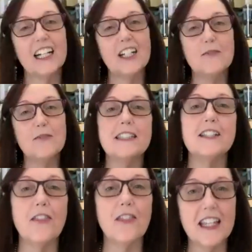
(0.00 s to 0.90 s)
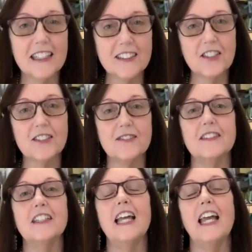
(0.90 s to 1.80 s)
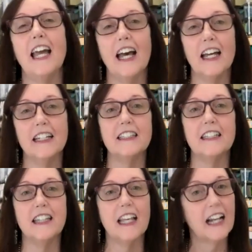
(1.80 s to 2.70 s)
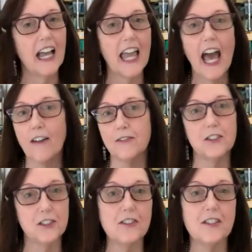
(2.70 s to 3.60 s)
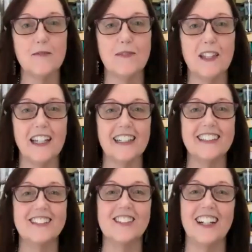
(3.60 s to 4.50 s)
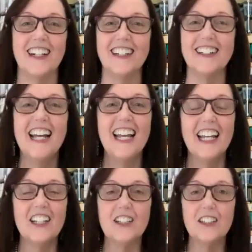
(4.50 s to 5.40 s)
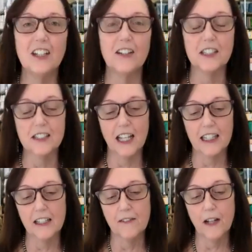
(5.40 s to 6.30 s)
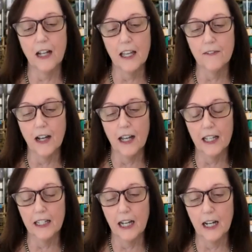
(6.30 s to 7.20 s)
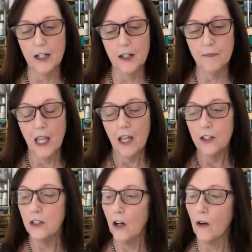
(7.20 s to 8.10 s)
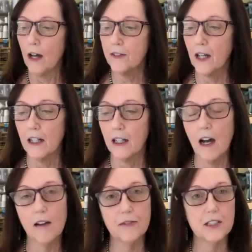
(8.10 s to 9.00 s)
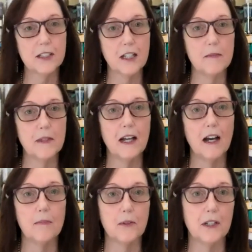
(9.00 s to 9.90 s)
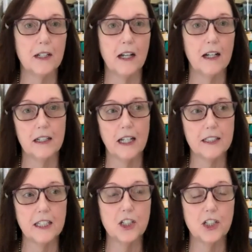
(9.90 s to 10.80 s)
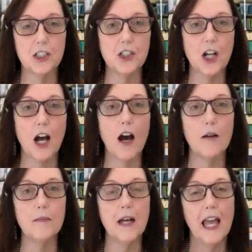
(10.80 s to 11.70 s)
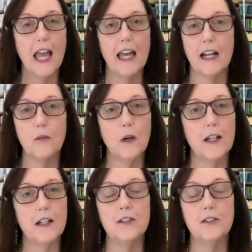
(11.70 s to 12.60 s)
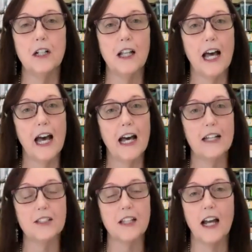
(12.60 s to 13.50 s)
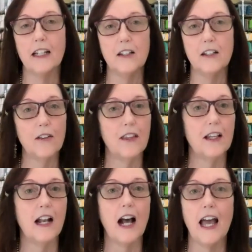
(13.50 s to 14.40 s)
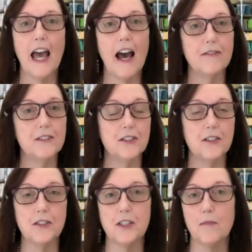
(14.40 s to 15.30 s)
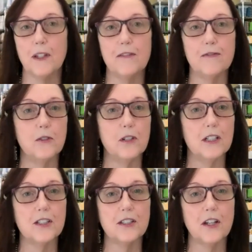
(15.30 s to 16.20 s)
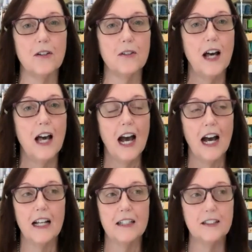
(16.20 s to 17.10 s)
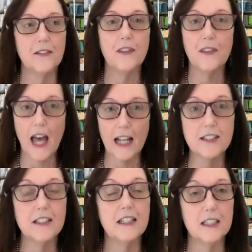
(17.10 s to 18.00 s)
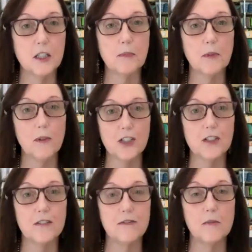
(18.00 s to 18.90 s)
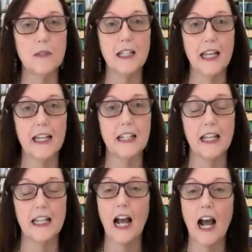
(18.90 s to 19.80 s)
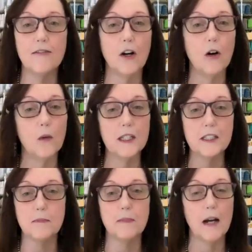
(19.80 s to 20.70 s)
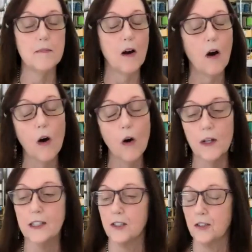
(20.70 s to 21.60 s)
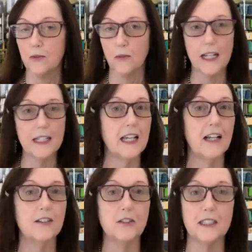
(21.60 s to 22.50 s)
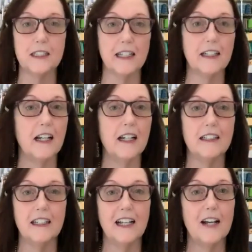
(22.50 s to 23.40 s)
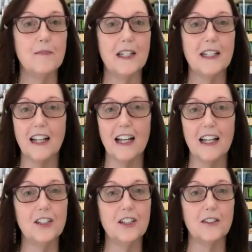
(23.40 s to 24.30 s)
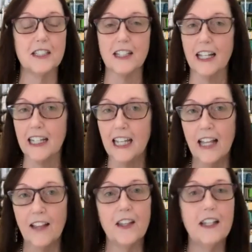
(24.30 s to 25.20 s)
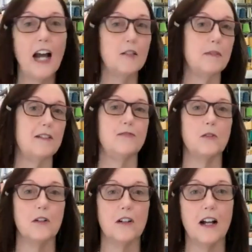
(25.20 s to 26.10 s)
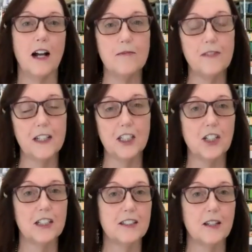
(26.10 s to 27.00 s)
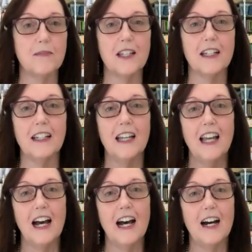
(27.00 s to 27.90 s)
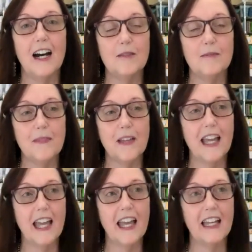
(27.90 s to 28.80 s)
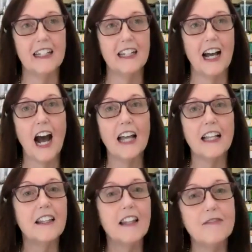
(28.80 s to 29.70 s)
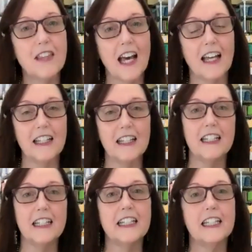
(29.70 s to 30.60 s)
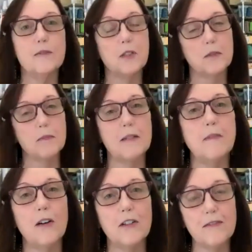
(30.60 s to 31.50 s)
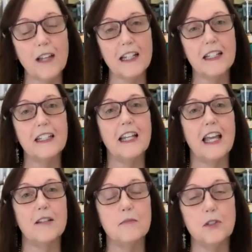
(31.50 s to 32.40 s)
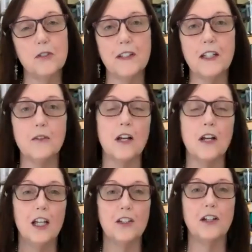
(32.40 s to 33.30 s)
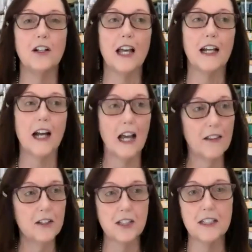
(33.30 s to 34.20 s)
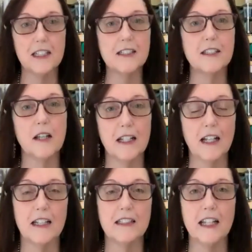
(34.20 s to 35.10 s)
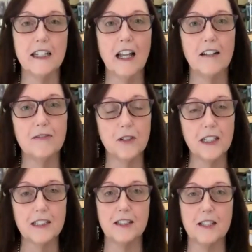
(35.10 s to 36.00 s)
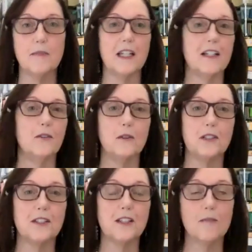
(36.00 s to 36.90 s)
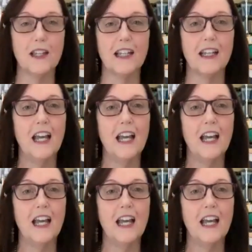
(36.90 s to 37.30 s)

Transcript: commit to things and then I have to do something. So, you know, it's like if I, uh, if I um, know I've got a conference coming up or a, a teaching job and I want a new class, I know that I have to do something for it. So uh, that's an inspiration for me. And, and I've always, I'm always right down to a deadline. I mean, uh, you know, it's like the night before I'm finishing something. Um, and, I love that. It, it, keeps me motivated and moving, or, you know, like I, uh, there's an exi- a deadline for an exhibit or something.